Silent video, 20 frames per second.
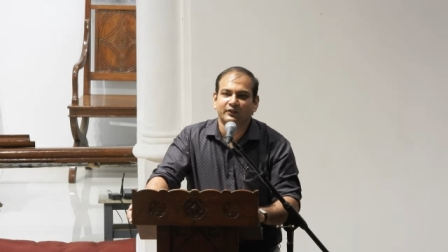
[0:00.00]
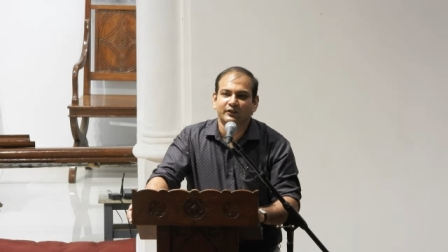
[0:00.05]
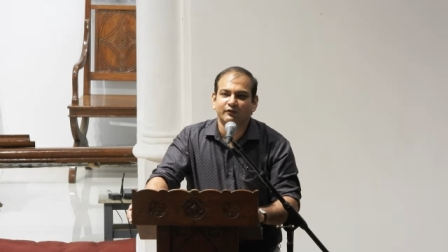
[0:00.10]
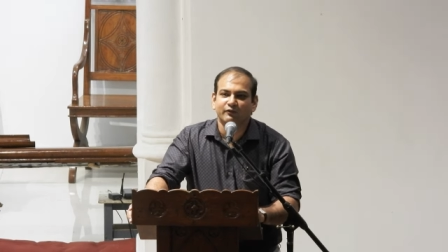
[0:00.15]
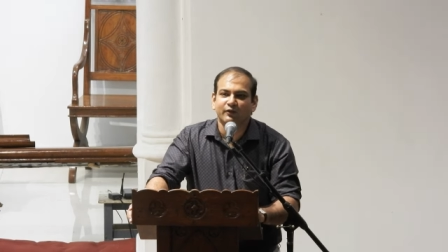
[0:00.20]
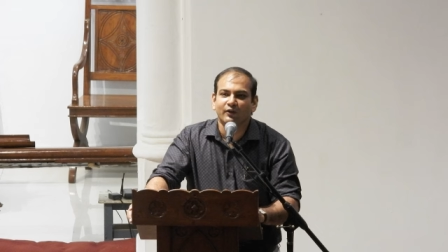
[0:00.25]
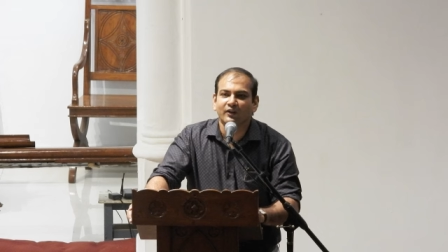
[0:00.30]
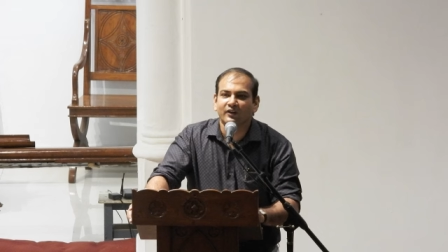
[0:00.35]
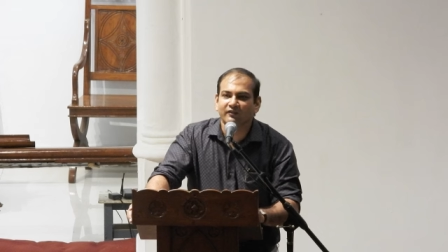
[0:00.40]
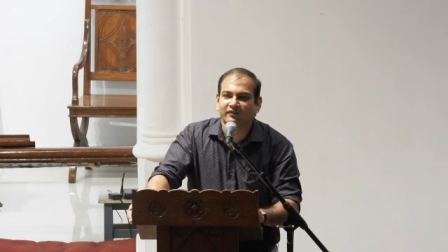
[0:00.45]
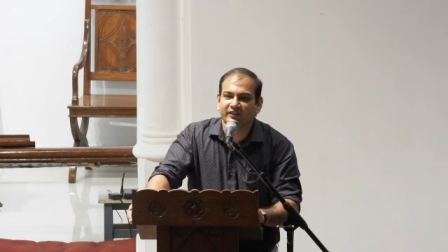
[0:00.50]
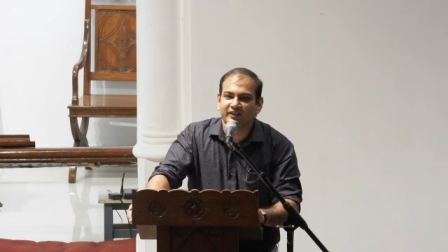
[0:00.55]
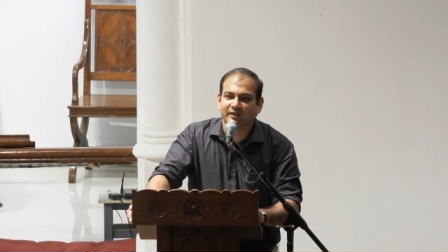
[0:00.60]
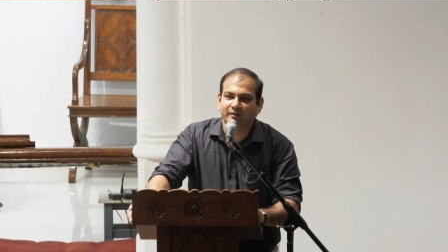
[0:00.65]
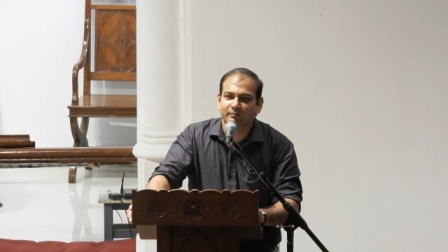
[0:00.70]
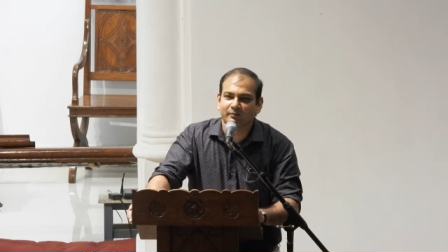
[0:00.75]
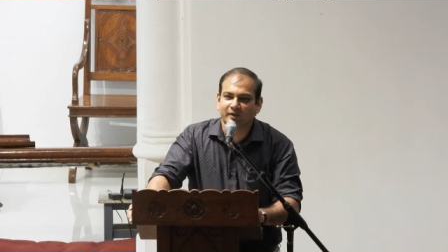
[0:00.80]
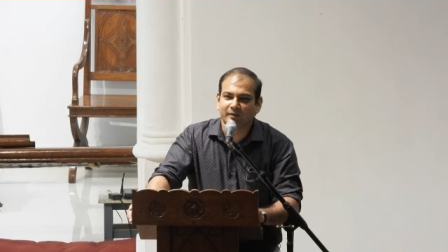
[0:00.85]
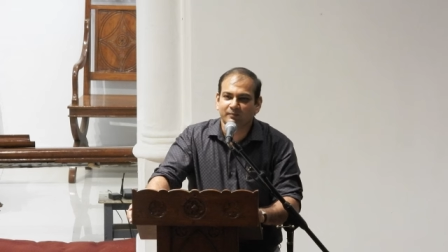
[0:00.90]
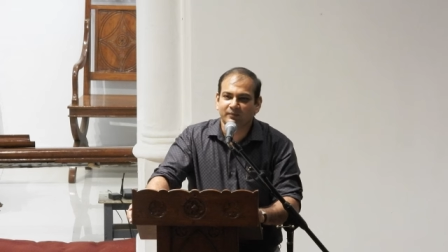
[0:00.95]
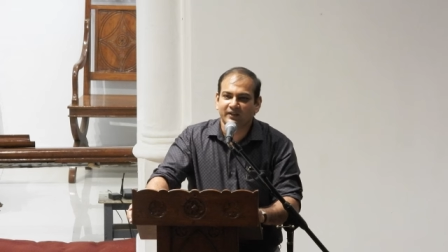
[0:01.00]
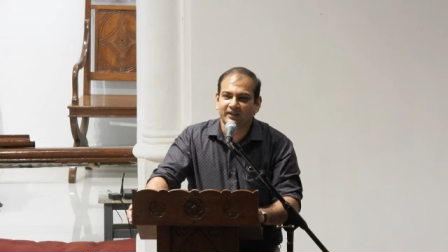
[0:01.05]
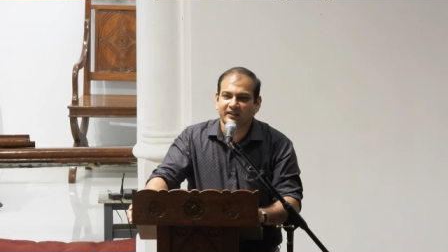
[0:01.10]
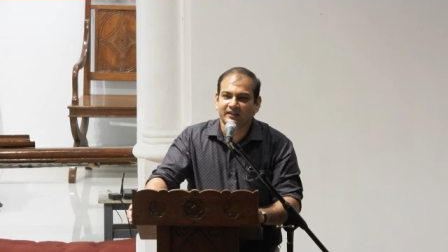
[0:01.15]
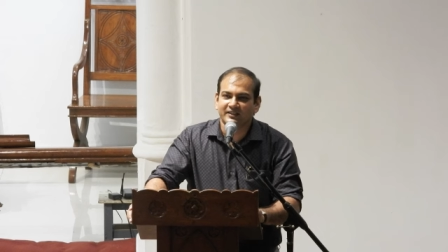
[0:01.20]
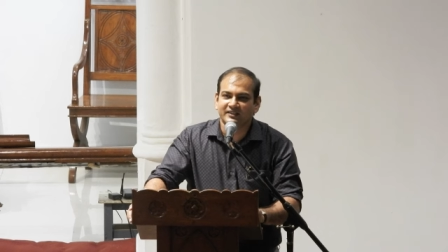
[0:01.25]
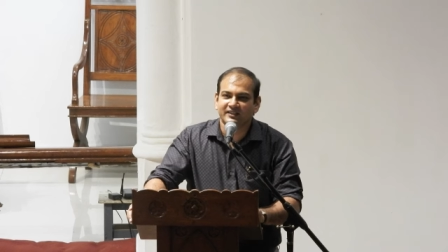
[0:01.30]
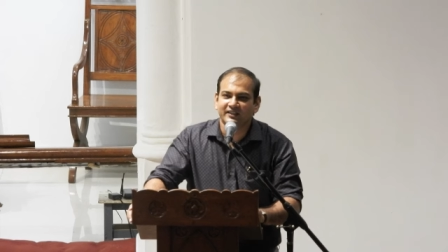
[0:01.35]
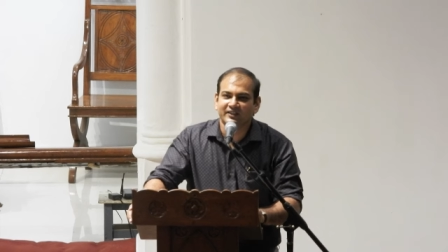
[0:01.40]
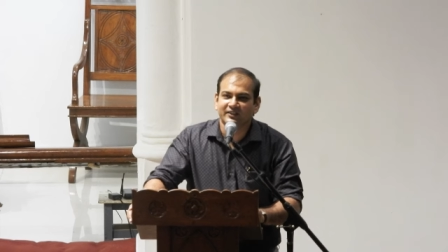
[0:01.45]
to involve in a
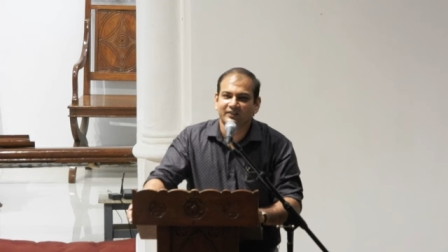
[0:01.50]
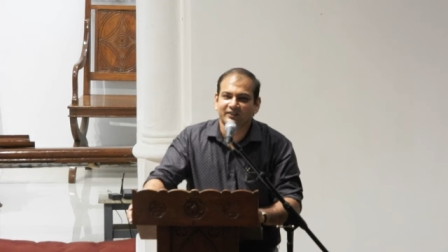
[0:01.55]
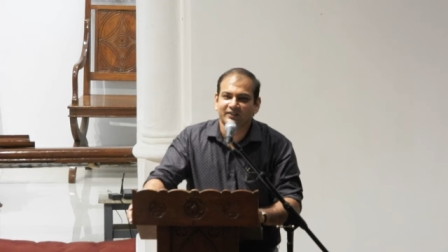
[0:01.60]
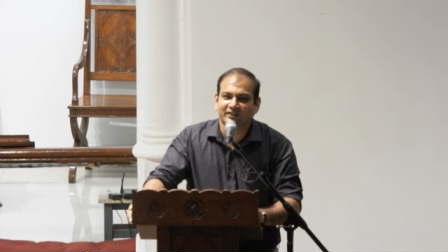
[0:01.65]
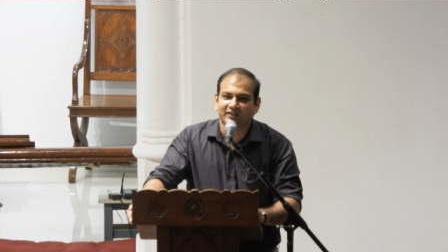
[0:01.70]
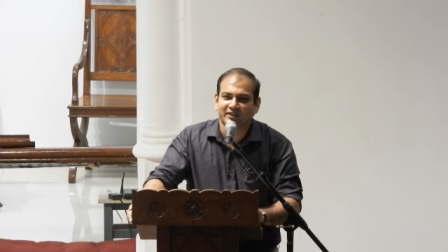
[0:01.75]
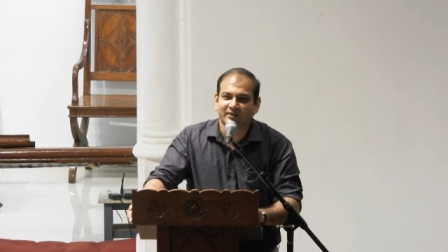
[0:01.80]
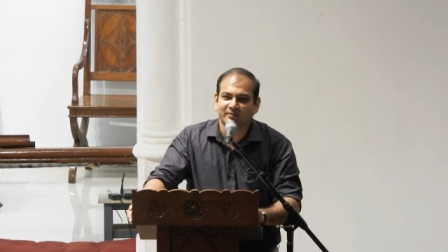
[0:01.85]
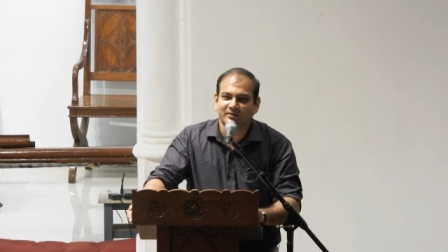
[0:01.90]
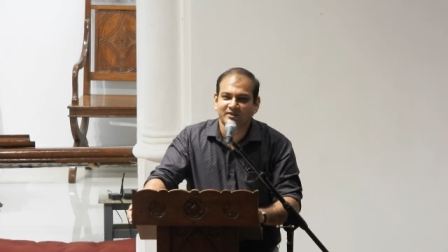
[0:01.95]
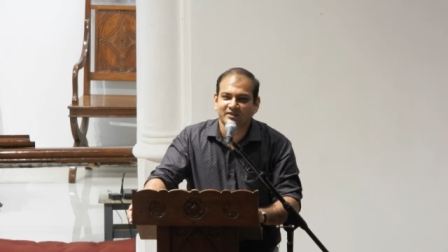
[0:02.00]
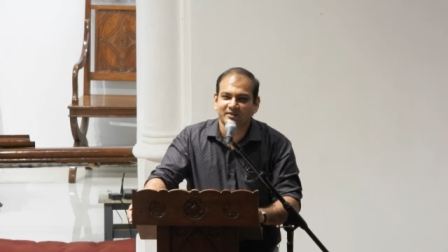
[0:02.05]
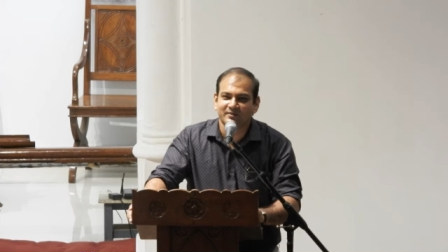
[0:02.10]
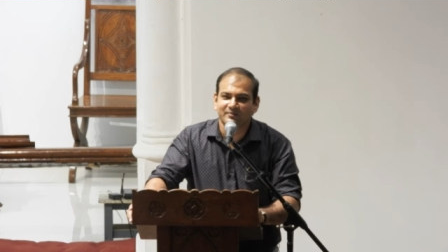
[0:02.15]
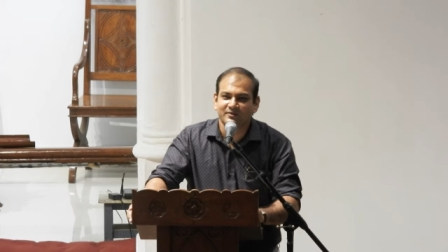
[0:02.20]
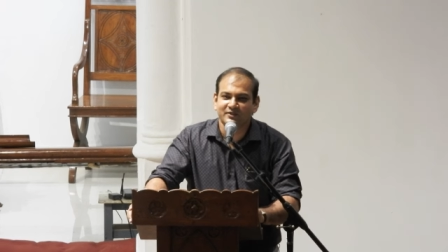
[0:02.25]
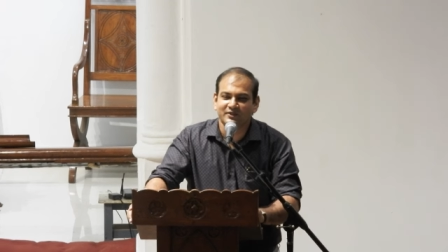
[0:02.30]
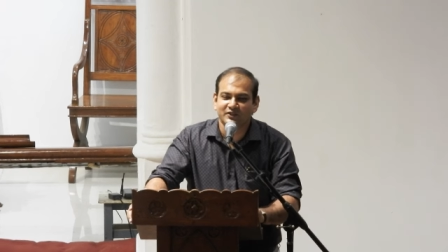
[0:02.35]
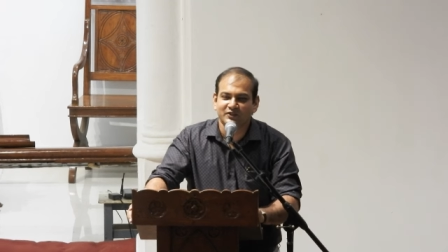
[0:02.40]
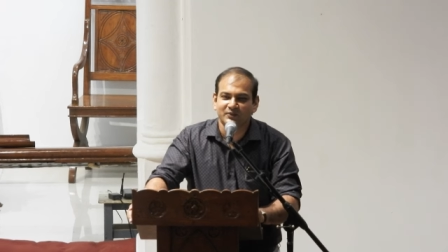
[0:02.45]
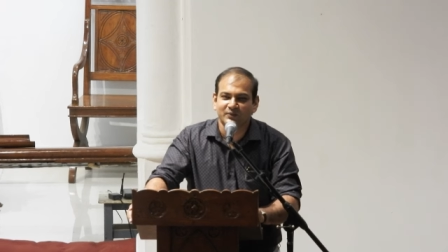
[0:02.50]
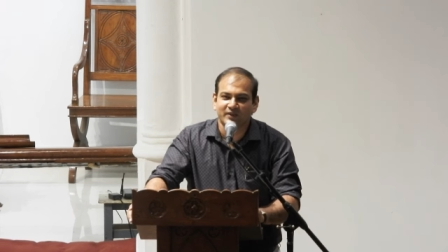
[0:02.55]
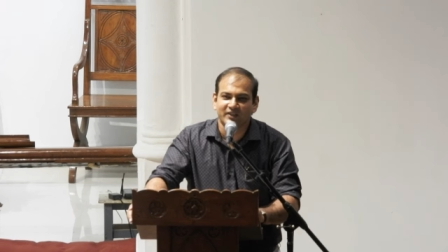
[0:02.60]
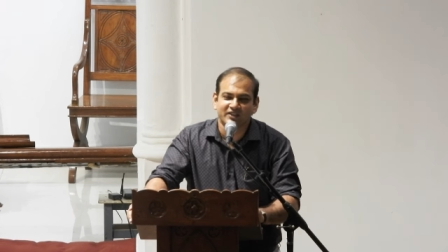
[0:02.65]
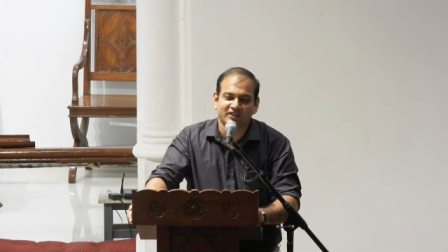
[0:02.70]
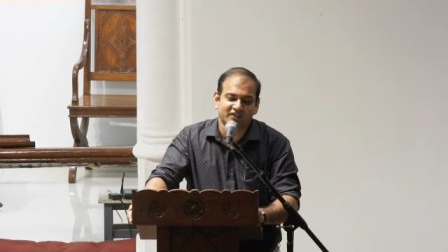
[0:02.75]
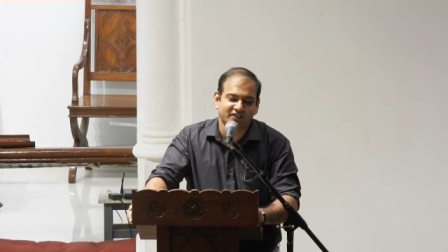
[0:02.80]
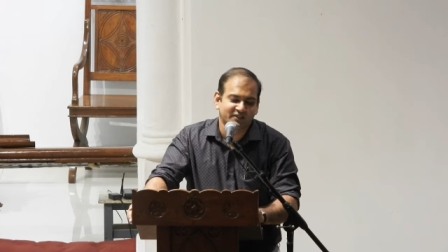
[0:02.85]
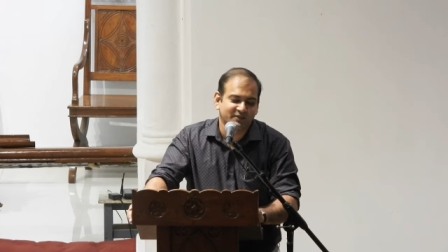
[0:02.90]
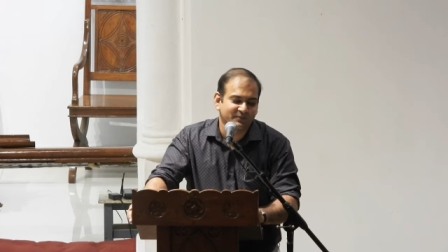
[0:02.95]
perplexing or troublesome
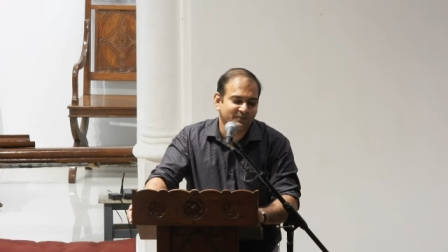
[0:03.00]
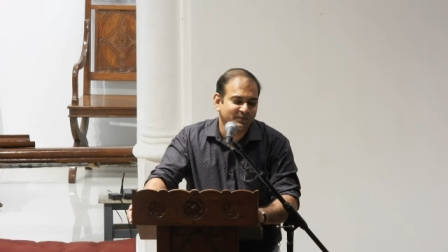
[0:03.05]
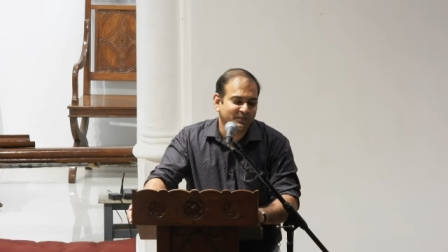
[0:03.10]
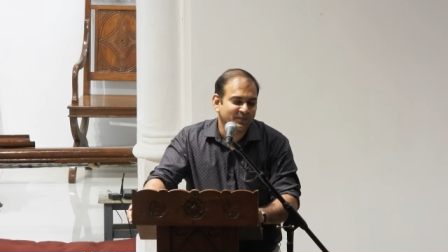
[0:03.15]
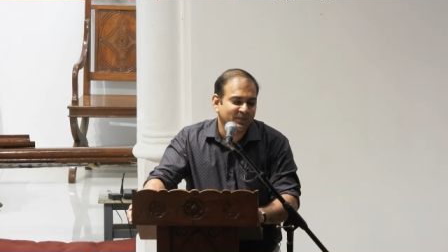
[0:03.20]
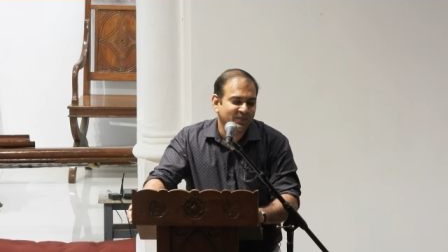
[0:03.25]
situation.